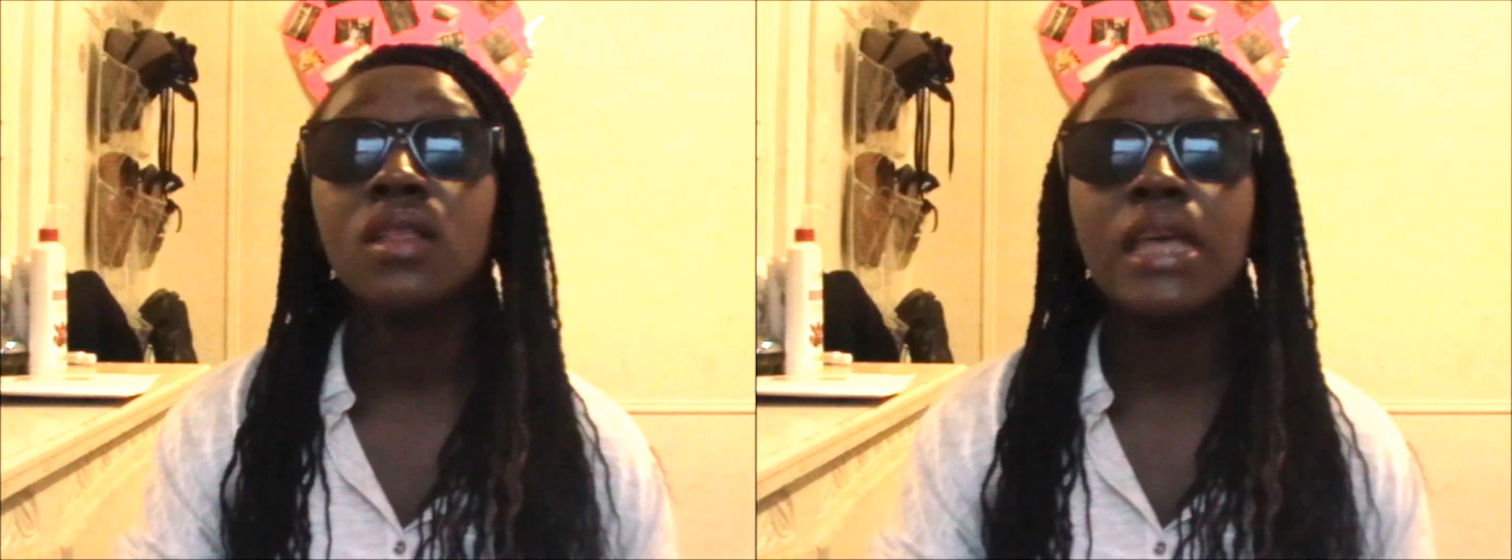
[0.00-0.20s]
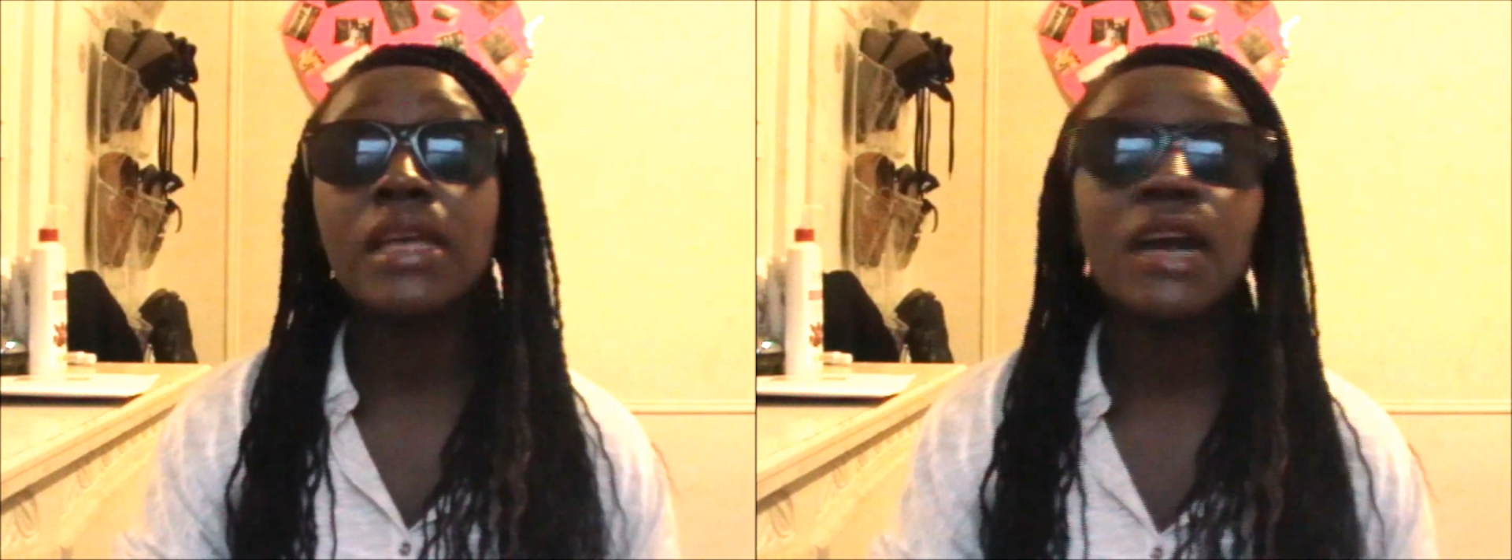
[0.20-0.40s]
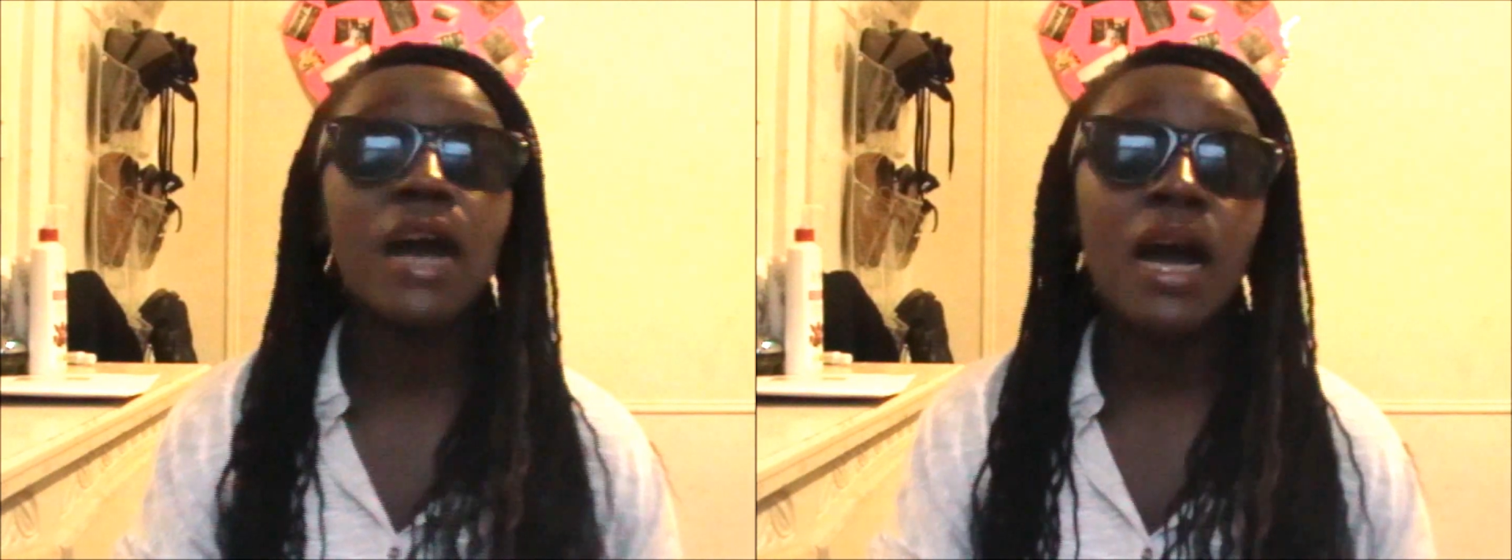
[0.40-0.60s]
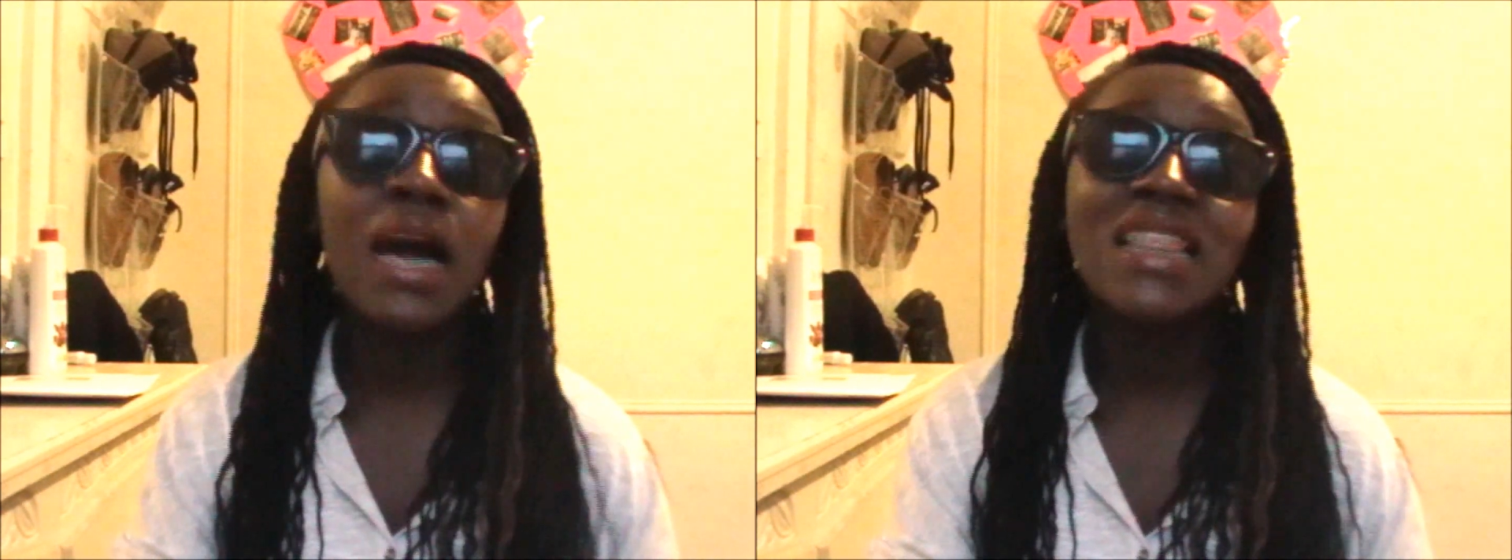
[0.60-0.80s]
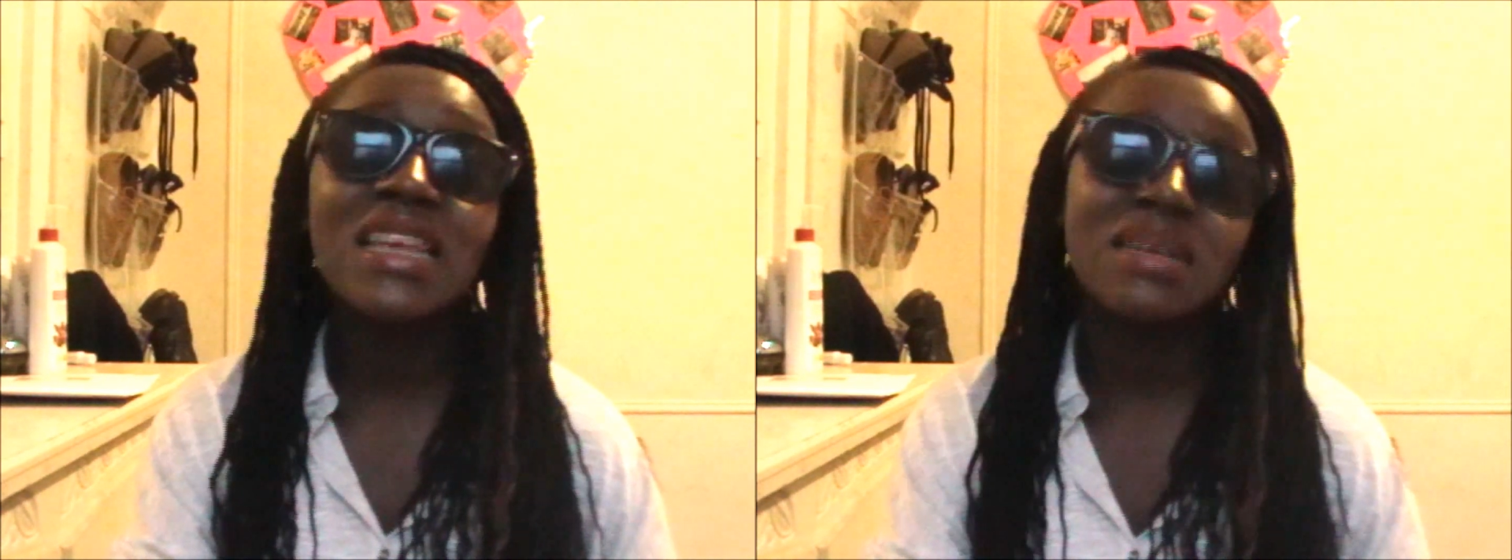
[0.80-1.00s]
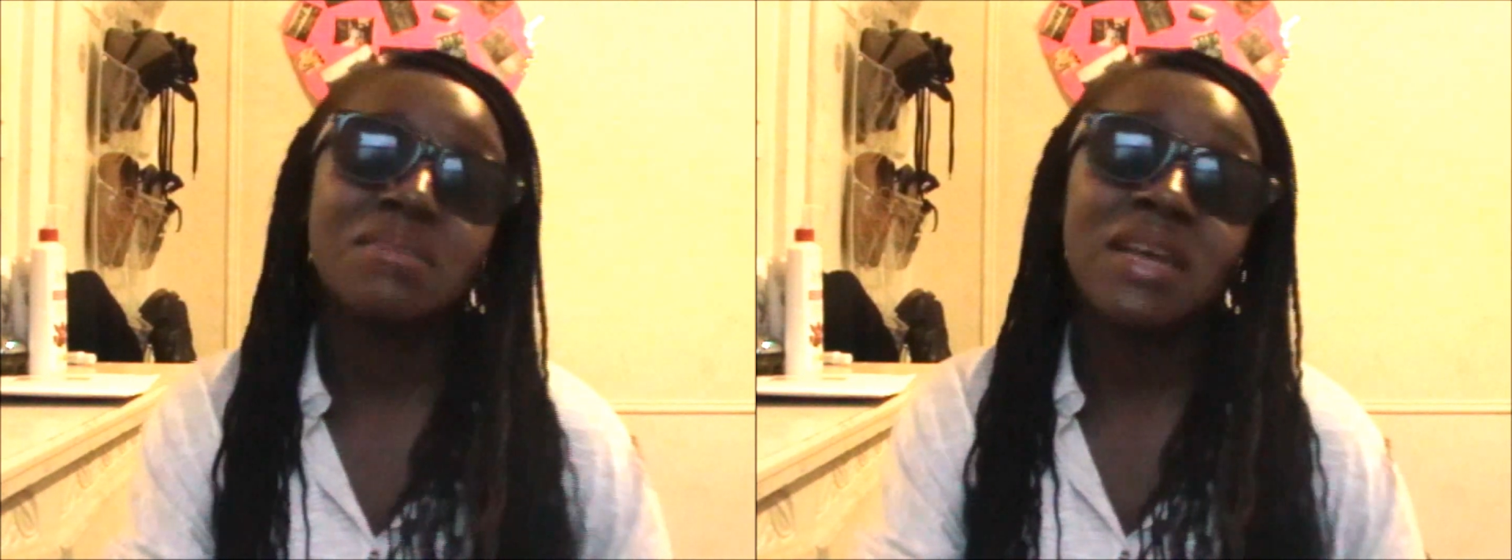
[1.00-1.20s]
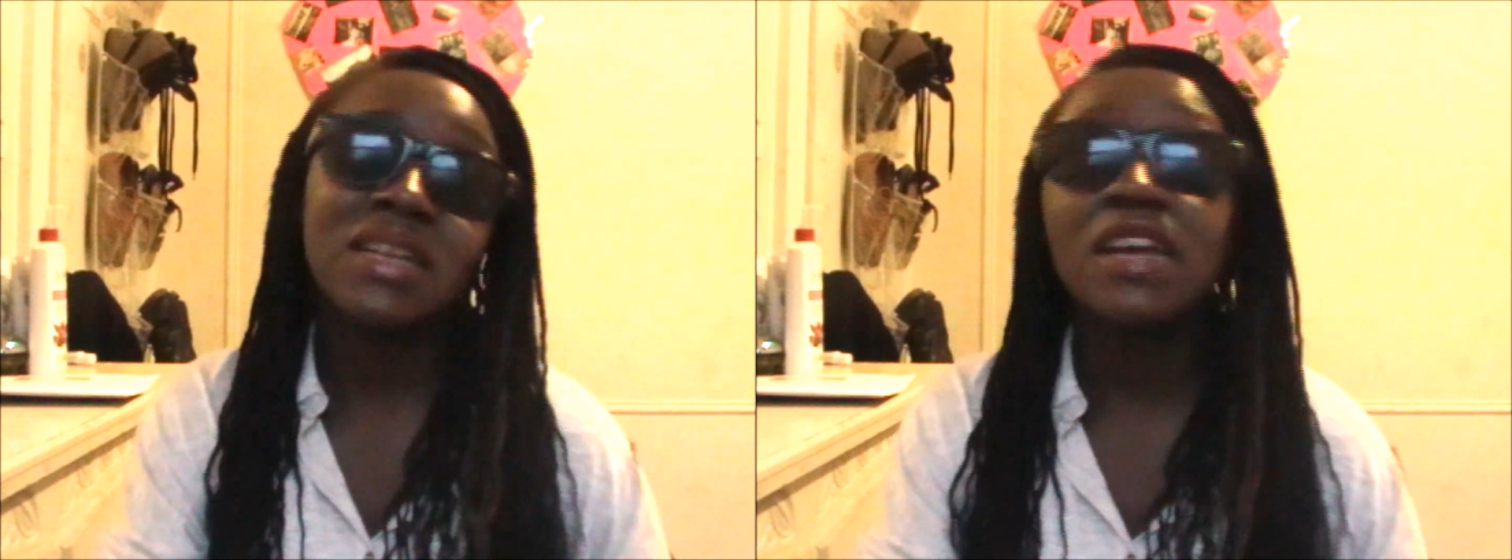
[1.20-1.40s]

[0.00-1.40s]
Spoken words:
Like I think I blacked